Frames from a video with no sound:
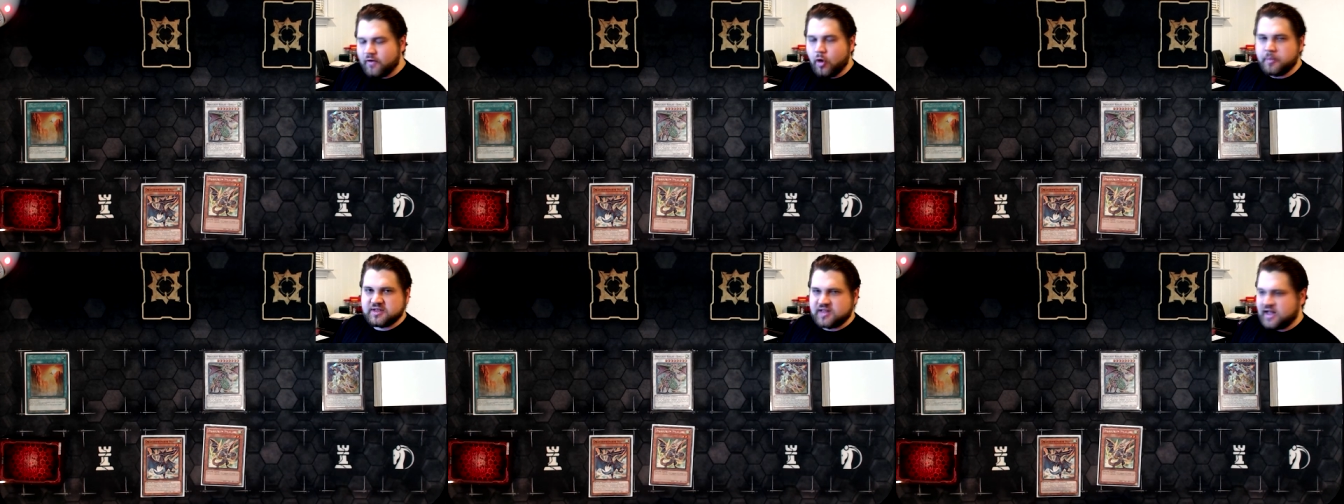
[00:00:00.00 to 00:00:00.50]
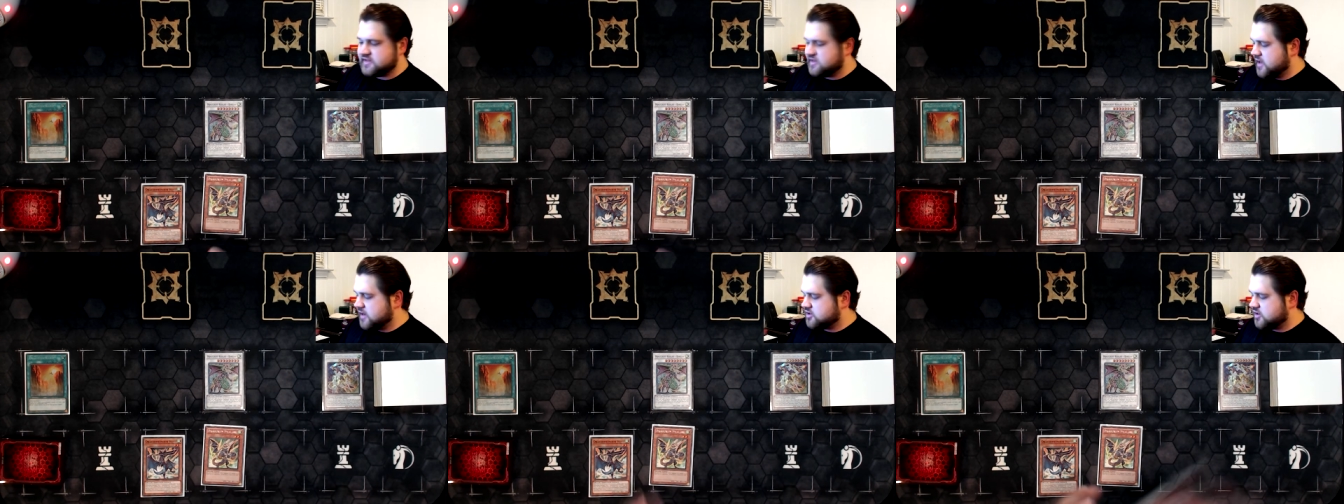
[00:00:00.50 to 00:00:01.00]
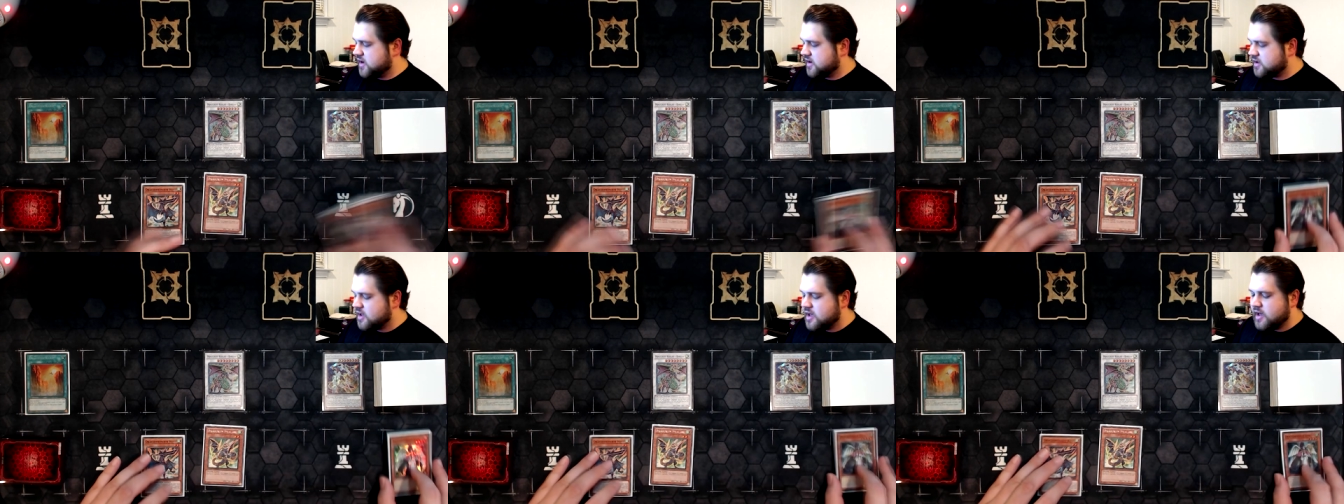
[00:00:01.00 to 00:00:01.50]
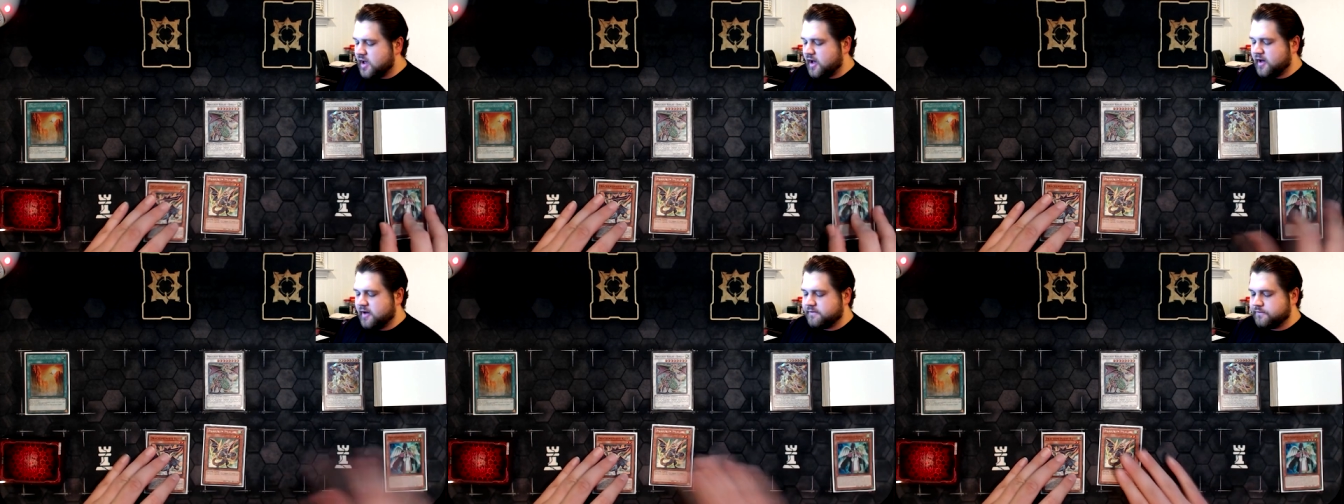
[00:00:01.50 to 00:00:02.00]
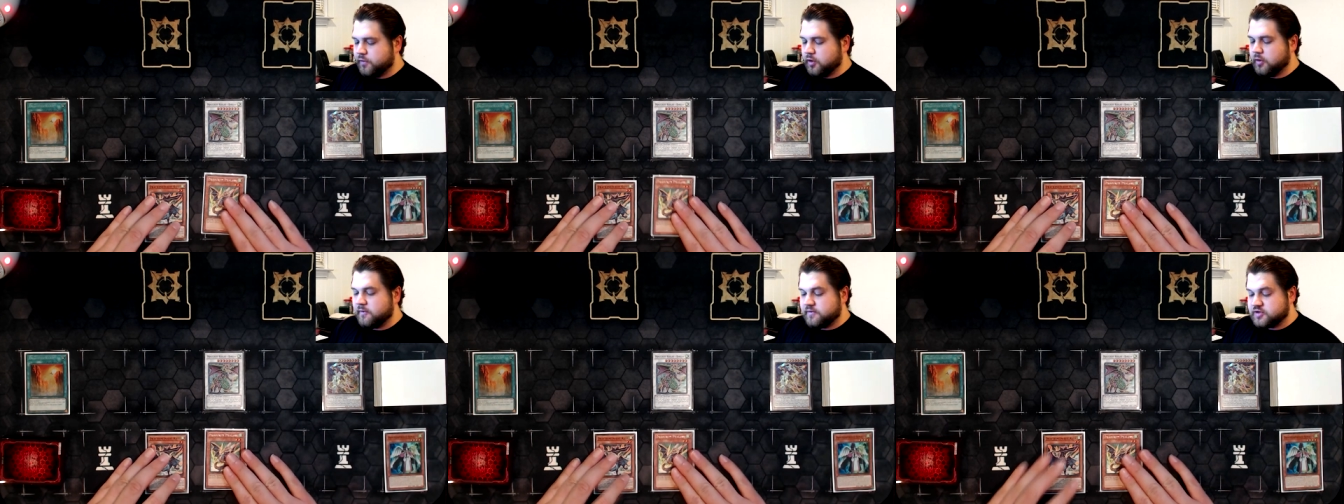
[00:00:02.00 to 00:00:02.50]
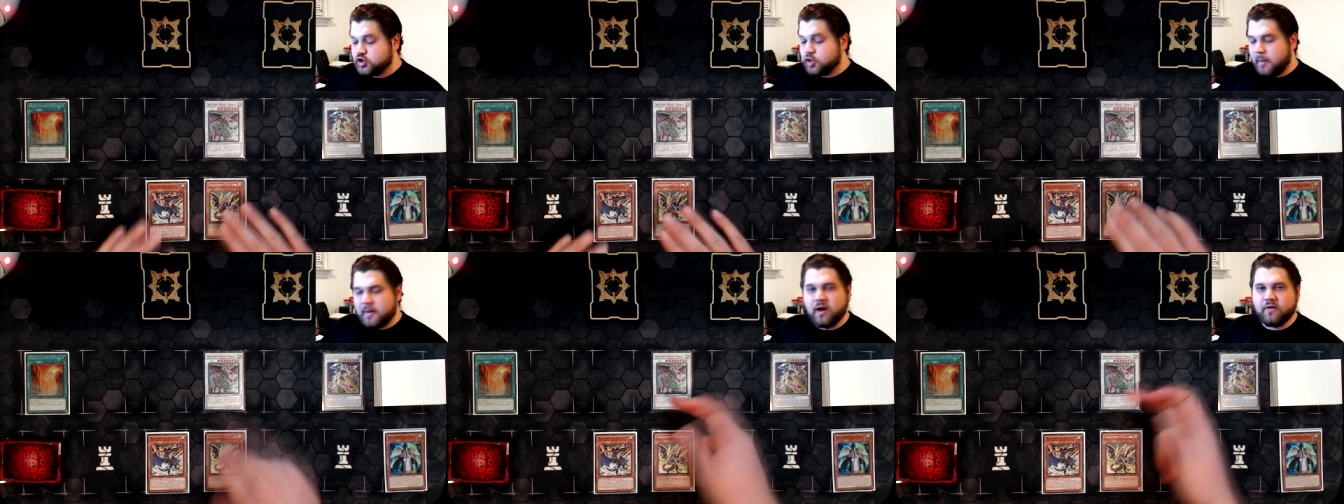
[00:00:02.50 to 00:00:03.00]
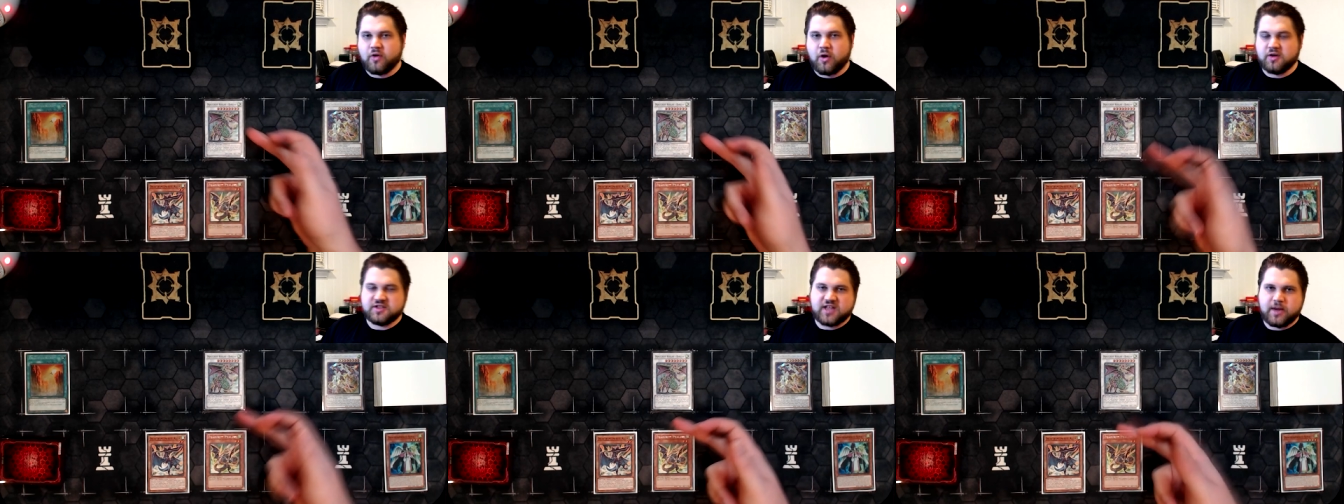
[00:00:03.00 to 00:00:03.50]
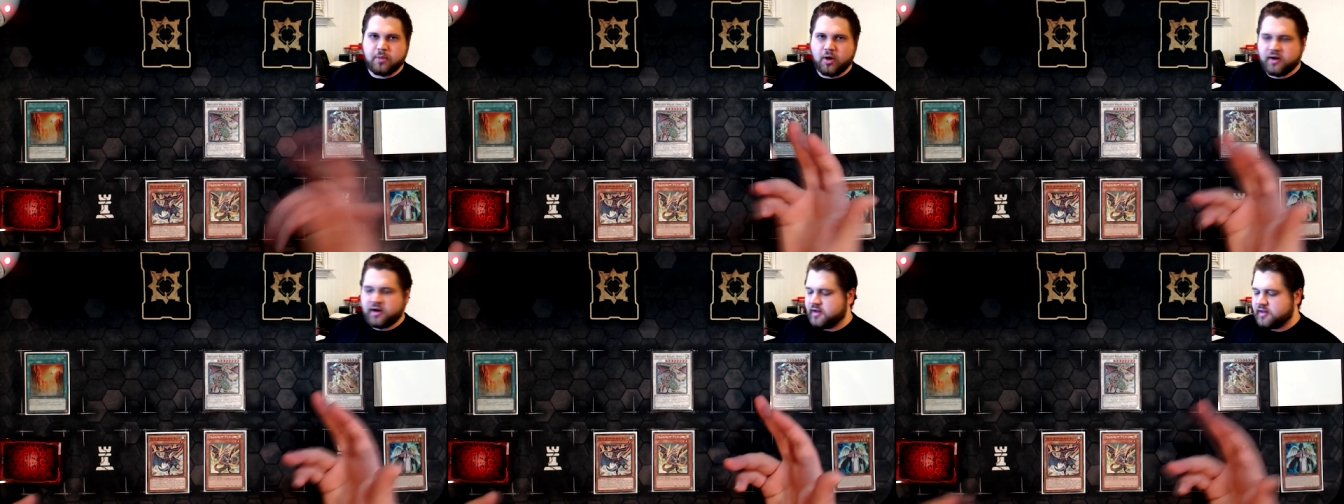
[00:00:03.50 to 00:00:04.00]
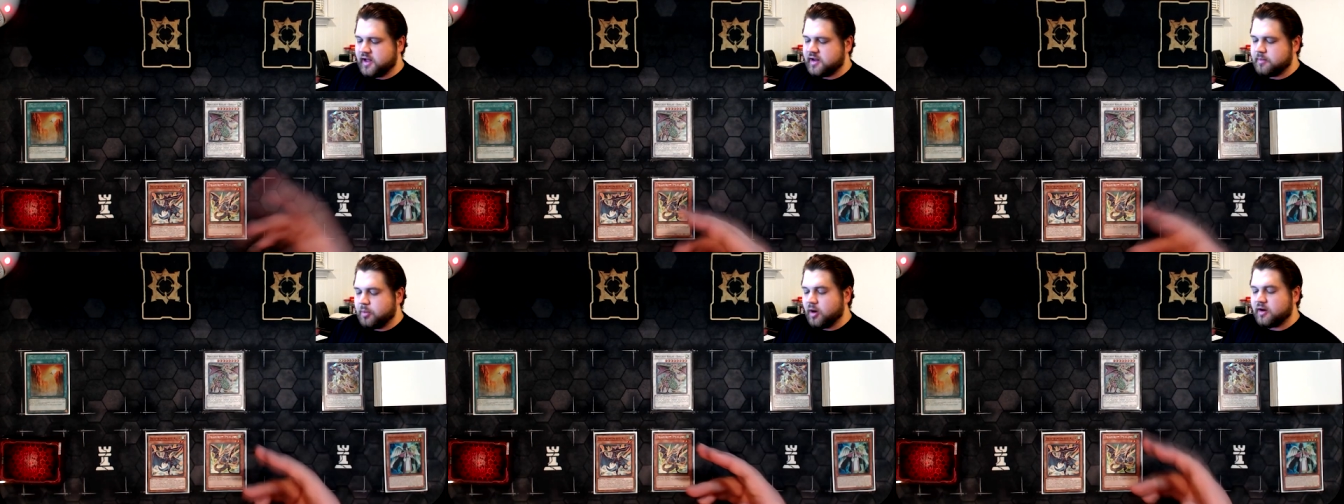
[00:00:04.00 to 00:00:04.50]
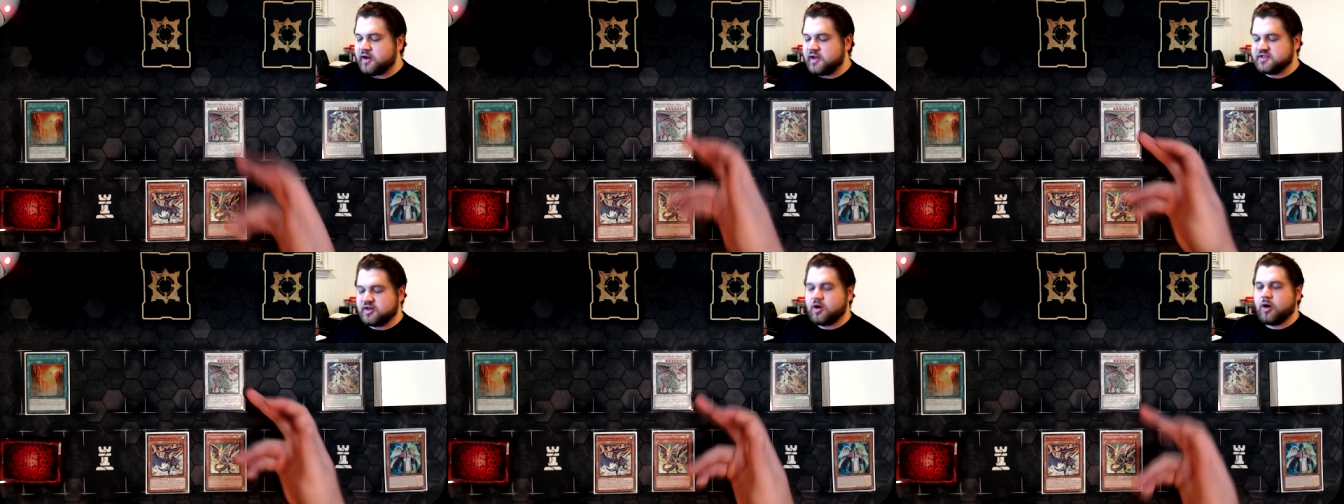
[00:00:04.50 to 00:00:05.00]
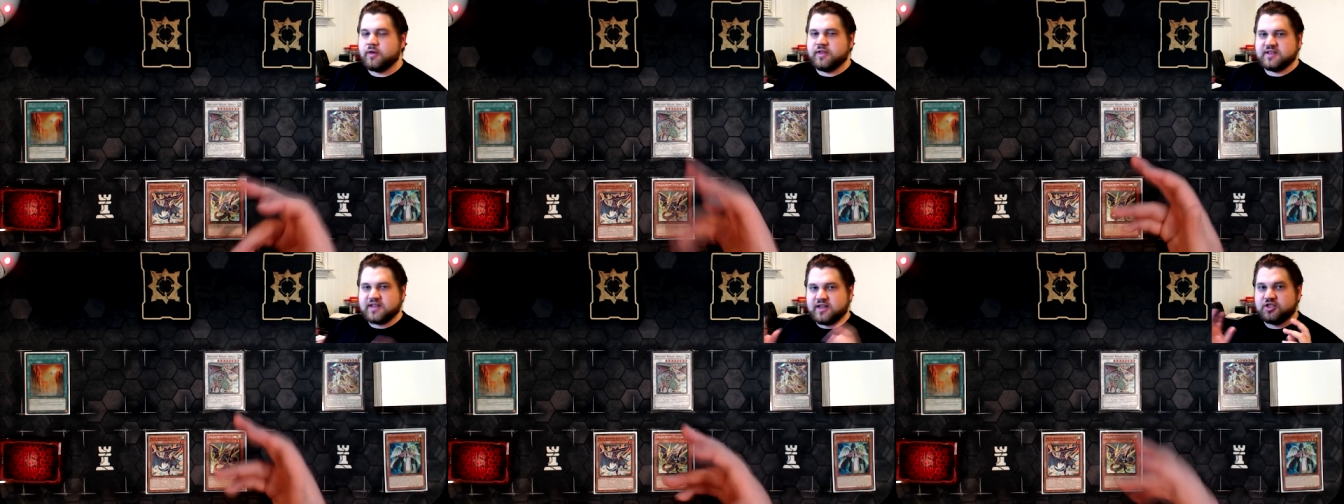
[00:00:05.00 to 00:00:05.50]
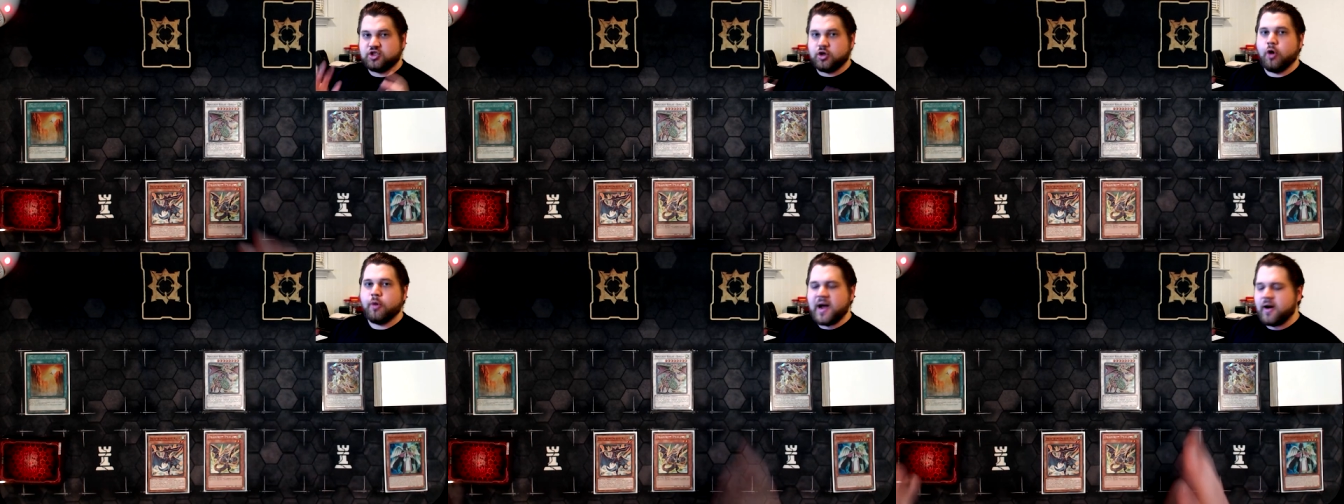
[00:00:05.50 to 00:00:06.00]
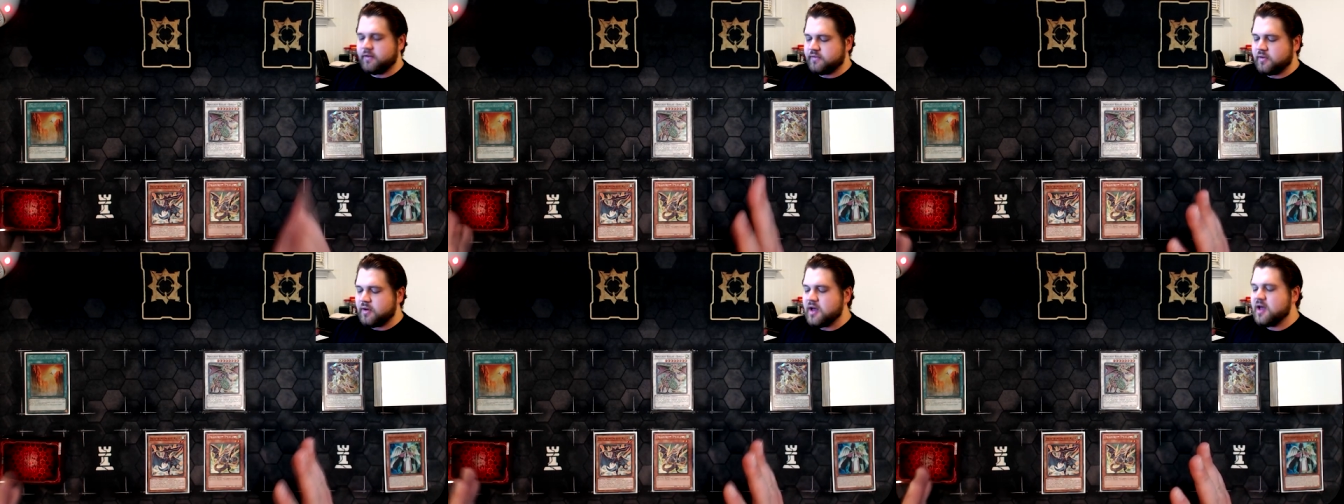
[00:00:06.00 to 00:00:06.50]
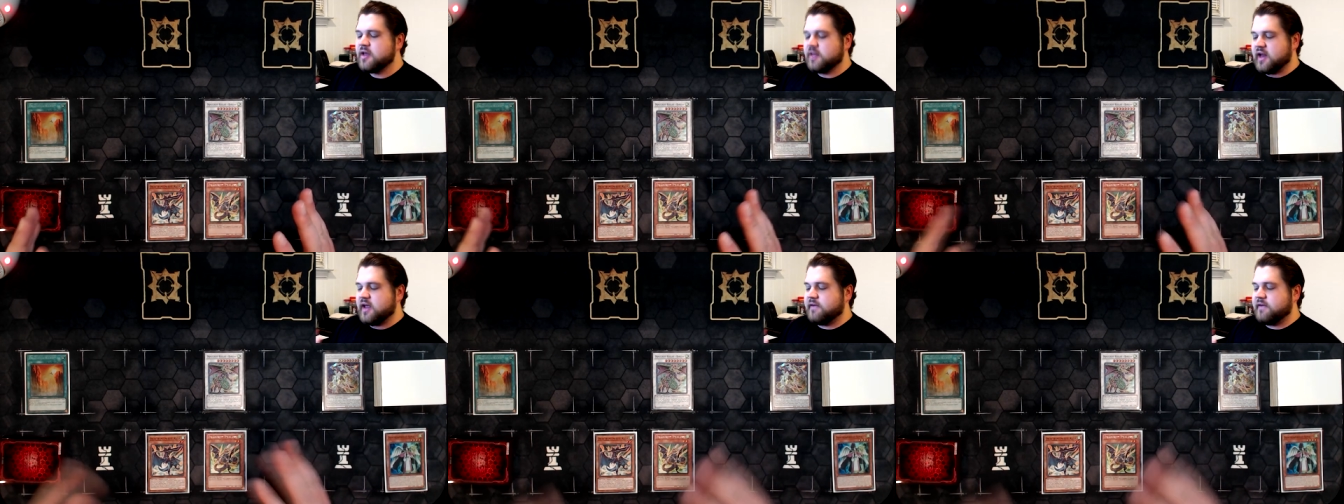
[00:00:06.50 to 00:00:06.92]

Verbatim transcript: You have open slots in the extra deck uh, for super powerful cards like Barca. Like, Barca is a card that's, like, so powerful